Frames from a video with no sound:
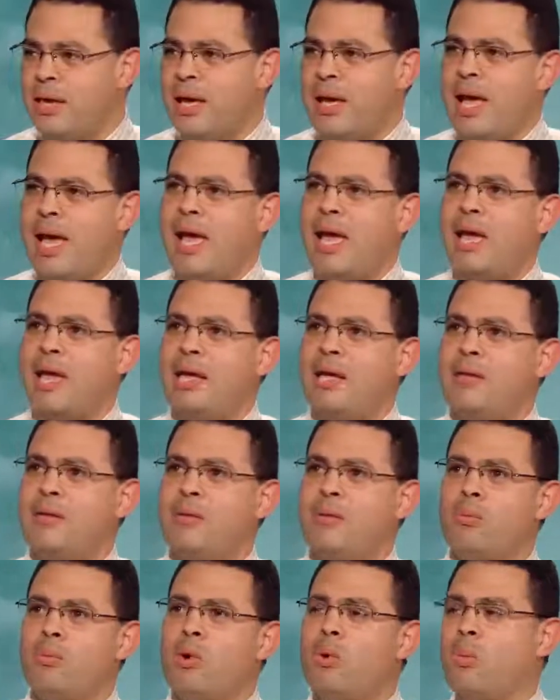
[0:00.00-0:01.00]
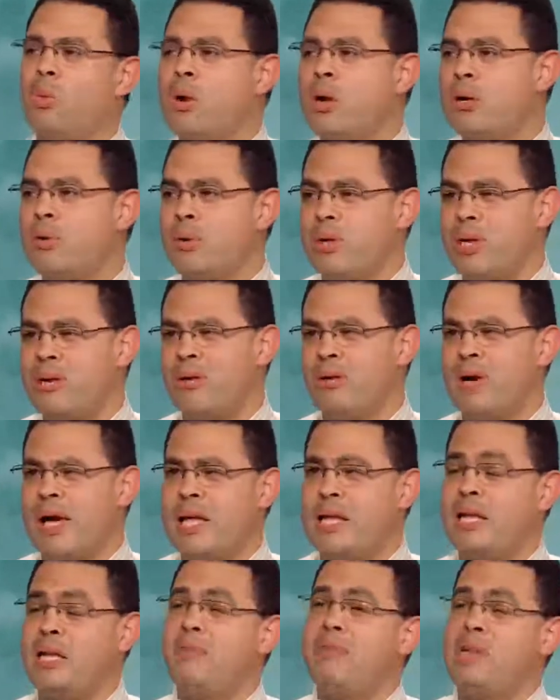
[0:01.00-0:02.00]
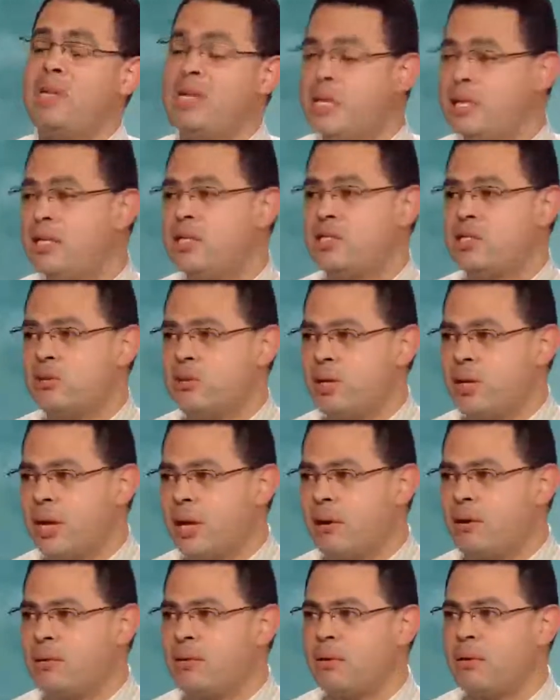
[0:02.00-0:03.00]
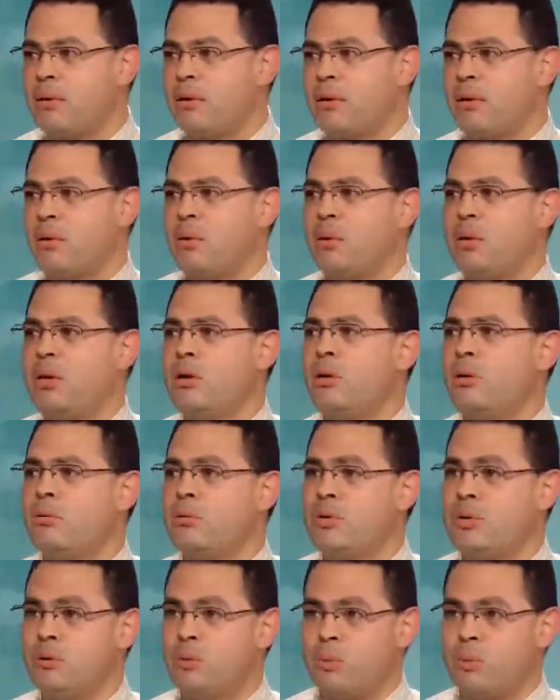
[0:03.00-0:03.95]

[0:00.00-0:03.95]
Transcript: and we're you know, and then even in industry now, you know,